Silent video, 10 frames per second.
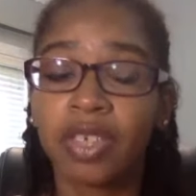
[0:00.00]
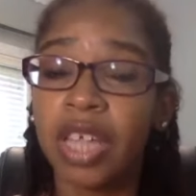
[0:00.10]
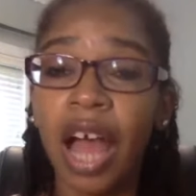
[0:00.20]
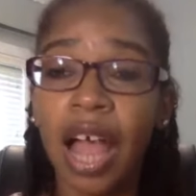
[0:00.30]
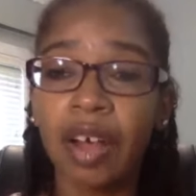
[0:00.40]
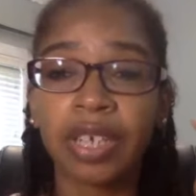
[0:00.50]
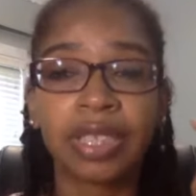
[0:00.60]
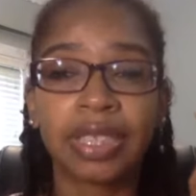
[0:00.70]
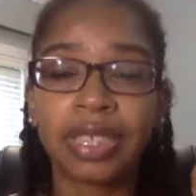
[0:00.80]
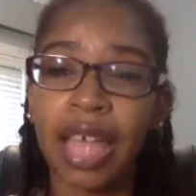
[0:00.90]
to the
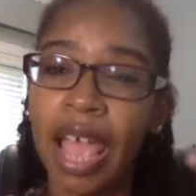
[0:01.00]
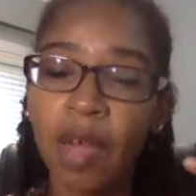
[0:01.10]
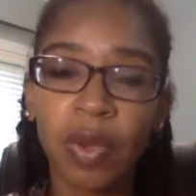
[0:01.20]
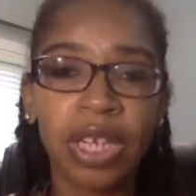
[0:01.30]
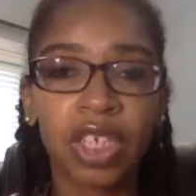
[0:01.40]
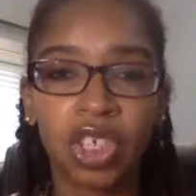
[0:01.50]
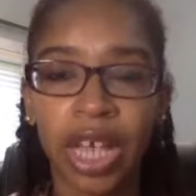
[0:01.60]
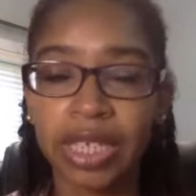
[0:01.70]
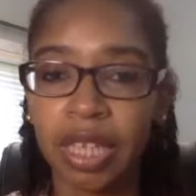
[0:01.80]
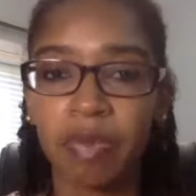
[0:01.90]
IRS, it says, hey, we need to
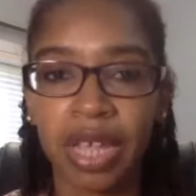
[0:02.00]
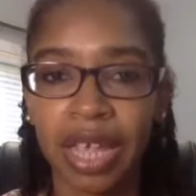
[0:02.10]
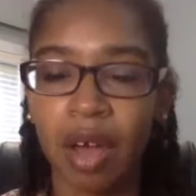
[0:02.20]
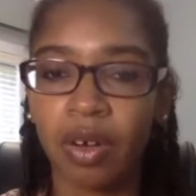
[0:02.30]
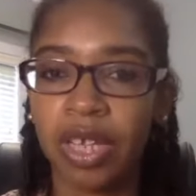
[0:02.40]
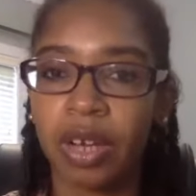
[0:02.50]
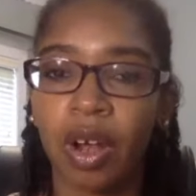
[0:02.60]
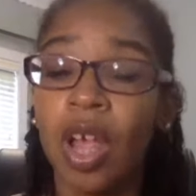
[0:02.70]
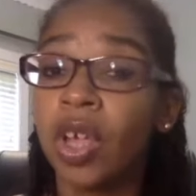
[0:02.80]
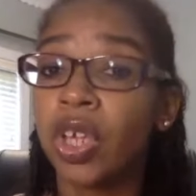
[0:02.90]
check something out
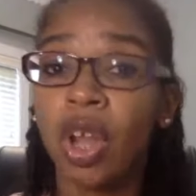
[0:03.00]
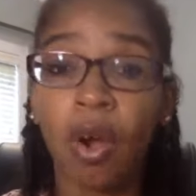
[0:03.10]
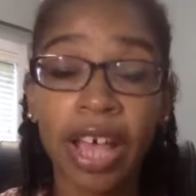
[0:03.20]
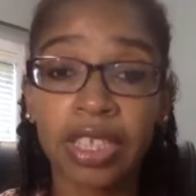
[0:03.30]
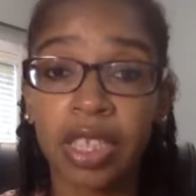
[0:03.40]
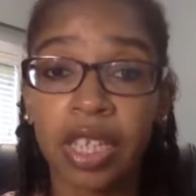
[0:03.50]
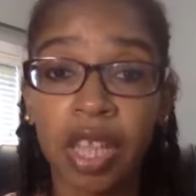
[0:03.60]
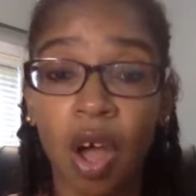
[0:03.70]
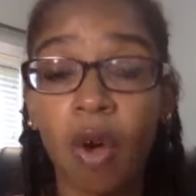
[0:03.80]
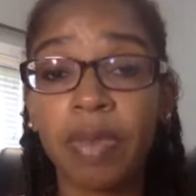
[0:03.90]
here. You know, as in
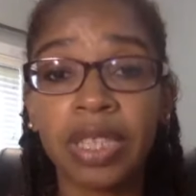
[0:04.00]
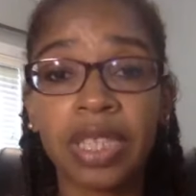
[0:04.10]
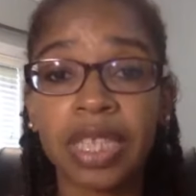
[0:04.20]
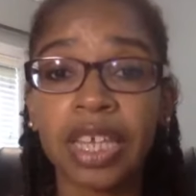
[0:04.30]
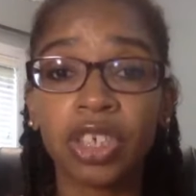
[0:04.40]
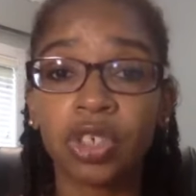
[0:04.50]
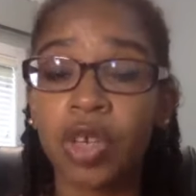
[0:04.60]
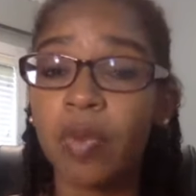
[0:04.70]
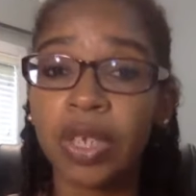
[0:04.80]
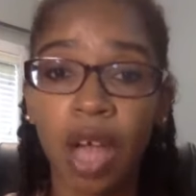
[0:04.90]
the home business
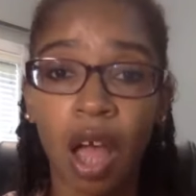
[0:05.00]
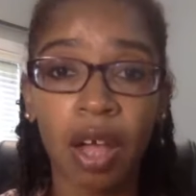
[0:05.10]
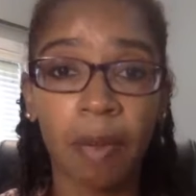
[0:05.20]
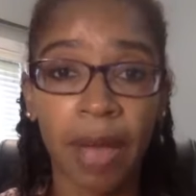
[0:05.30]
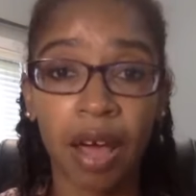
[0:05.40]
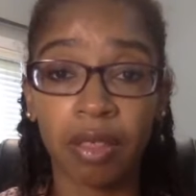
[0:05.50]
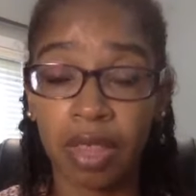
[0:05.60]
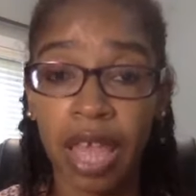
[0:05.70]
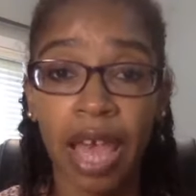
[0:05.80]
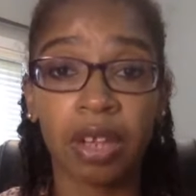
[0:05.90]
industry, we talk
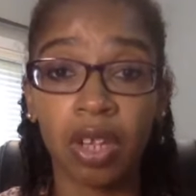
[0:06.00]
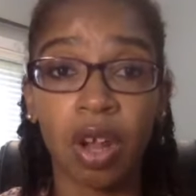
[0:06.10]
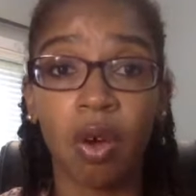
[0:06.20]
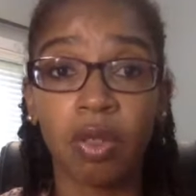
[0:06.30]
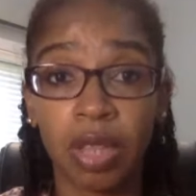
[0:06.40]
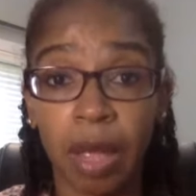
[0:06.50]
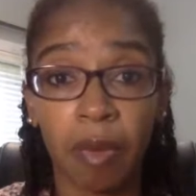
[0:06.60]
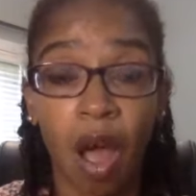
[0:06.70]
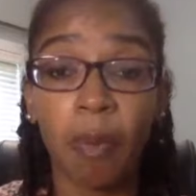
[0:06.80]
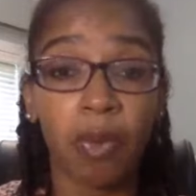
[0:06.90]
about that, you know,
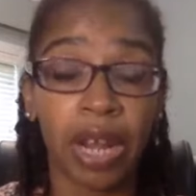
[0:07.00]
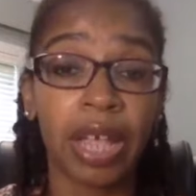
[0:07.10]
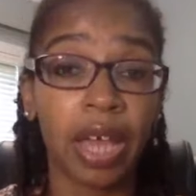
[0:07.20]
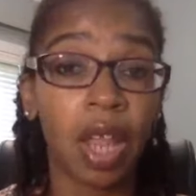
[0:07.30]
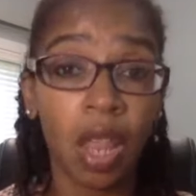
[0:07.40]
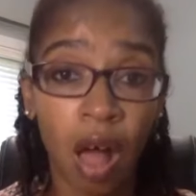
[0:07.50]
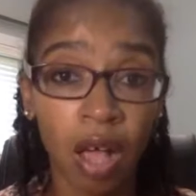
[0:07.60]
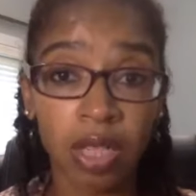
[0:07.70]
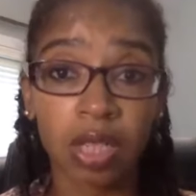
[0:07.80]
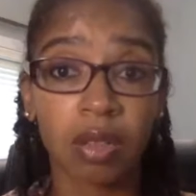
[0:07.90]
that operating at a
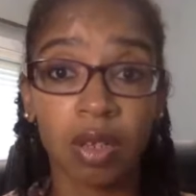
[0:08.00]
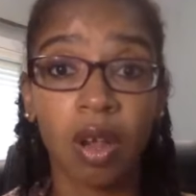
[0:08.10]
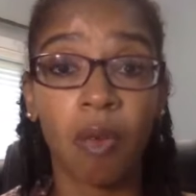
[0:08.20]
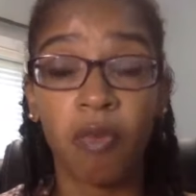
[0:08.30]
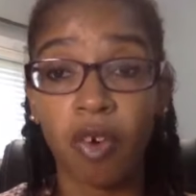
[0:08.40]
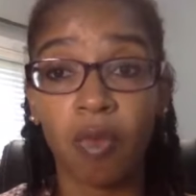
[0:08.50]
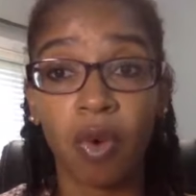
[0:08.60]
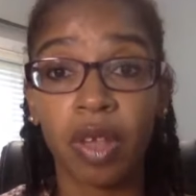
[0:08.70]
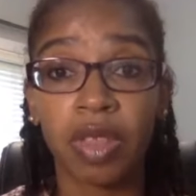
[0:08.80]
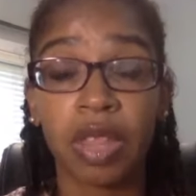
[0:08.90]
loss, you know, for
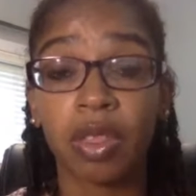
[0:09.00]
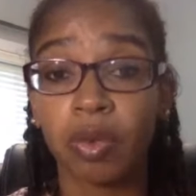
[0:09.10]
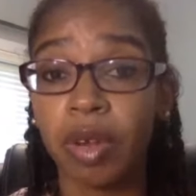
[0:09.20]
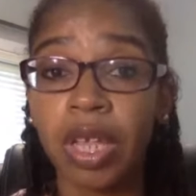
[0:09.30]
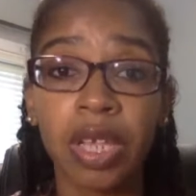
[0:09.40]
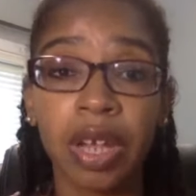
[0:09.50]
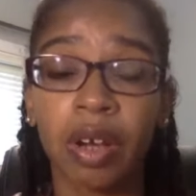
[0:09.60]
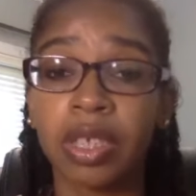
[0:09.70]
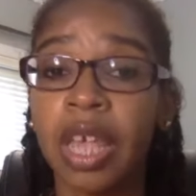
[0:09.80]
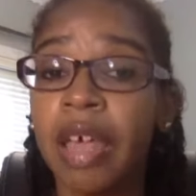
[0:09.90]
more than 3
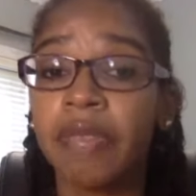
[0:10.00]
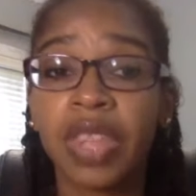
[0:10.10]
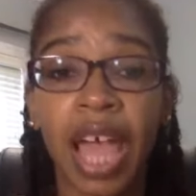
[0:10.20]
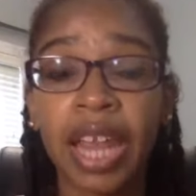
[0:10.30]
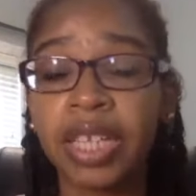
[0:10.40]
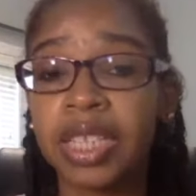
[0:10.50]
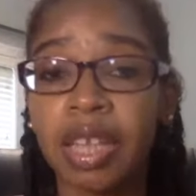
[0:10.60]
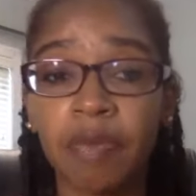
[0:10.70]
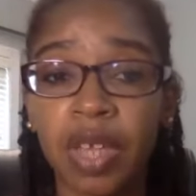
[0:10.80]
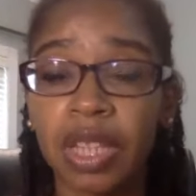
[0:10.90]
years. That is
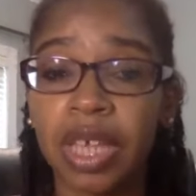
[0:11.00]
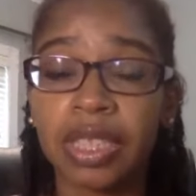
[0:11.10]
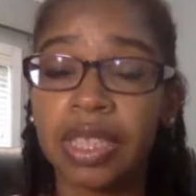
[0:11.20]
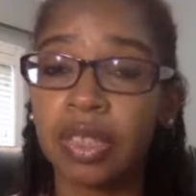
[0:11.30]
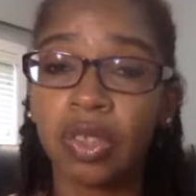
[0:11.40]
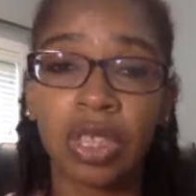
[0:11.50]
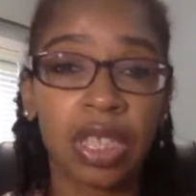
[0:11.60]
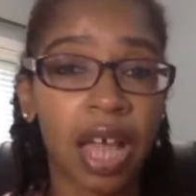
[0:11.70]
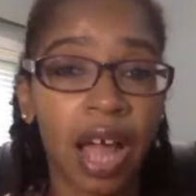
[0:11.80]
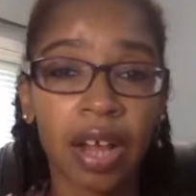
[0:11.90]
something that signals to
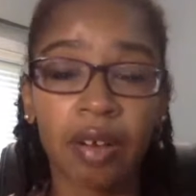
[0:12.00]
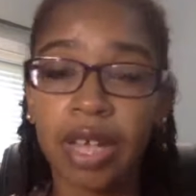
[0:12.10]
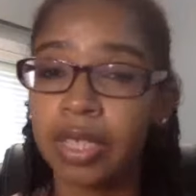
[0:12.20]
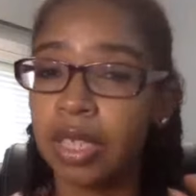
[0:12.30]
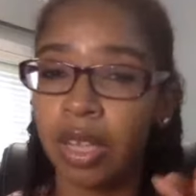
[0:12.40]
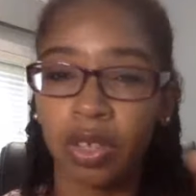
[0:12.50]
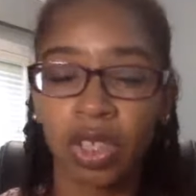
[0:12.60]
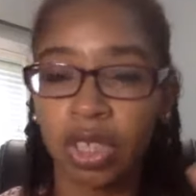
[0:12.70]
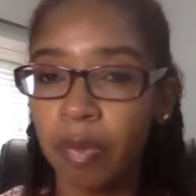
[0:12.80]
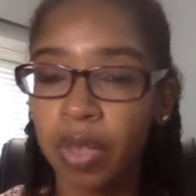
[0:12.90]
the IRS that
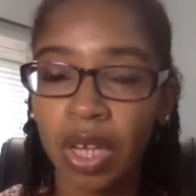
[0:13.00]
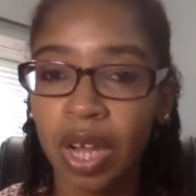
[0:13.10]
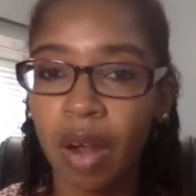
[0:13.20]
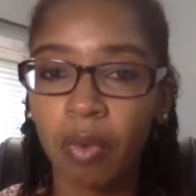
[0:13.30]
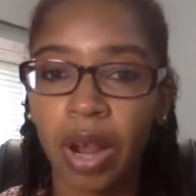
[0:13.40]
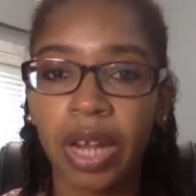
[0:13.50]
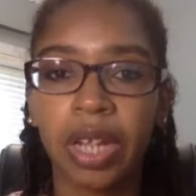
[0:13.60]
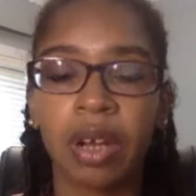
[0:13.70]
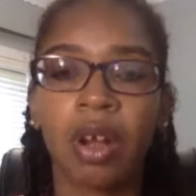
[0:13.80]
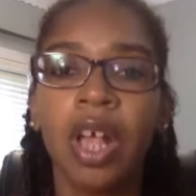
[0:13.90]
there's something not right
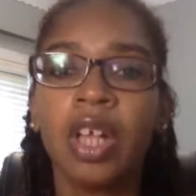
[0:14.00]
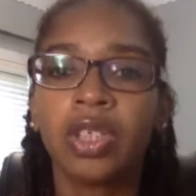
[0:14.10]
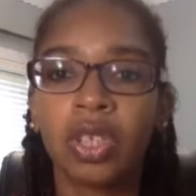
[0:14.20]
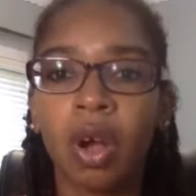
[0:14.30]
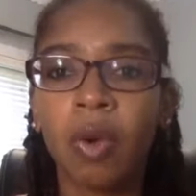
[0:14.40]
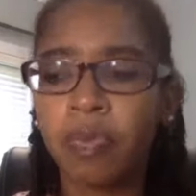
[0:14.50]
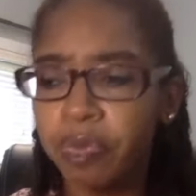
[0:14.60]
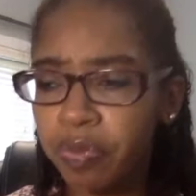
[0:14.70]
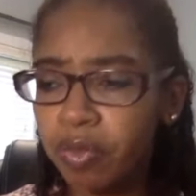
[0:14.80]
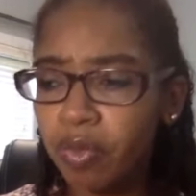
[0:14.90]
here. So